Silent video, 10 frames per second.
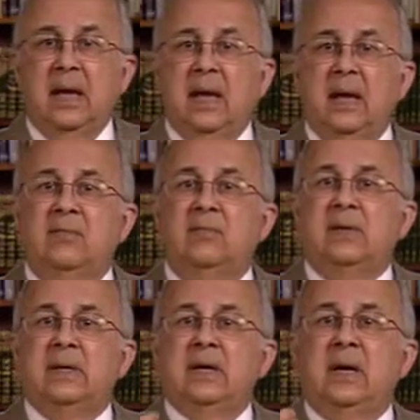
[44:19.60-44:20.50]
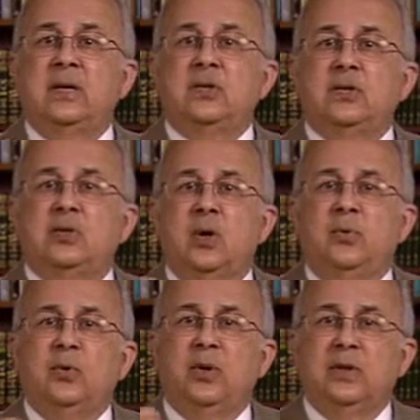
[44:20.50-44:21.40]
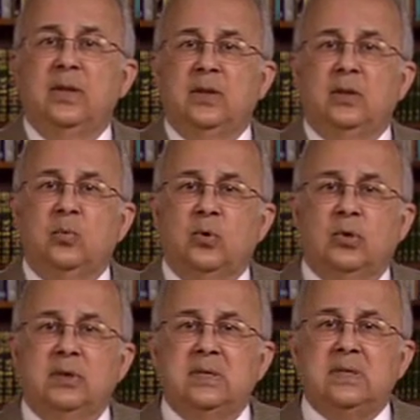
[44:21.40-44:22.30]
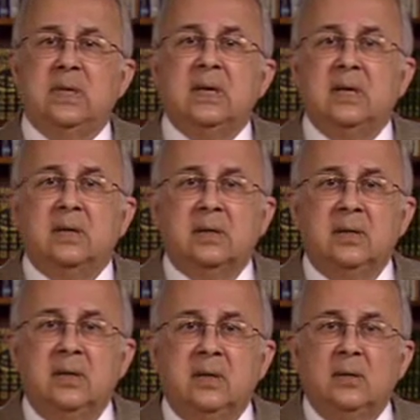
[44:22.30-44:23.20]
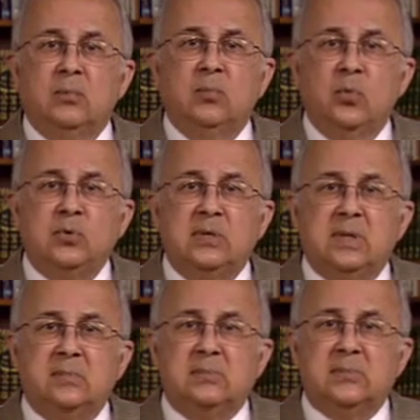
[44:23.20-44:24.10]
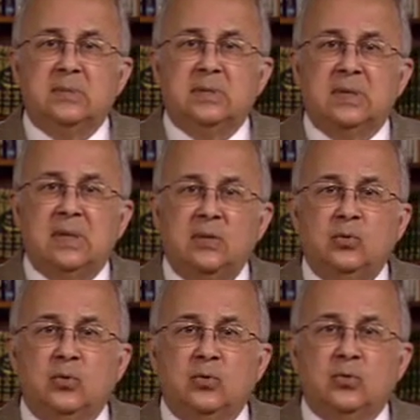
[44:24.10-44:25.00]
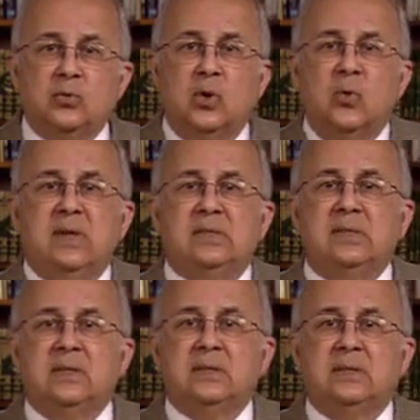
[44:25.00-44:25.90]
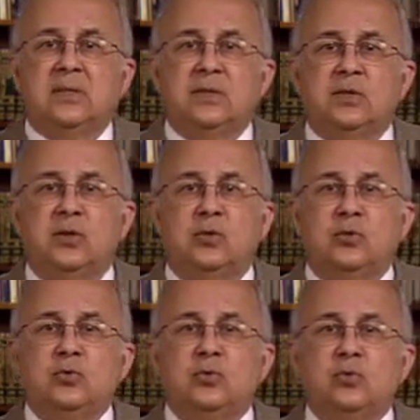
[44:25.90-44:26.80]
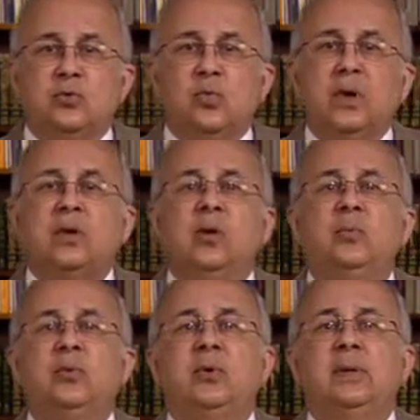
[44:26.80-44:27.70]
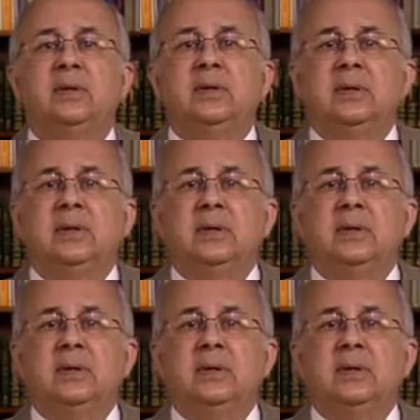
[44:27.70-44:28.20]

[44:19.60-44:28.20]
every religious community in the world is here. Muslims, Hindus, Zoroastrians, Christian Jews, one community.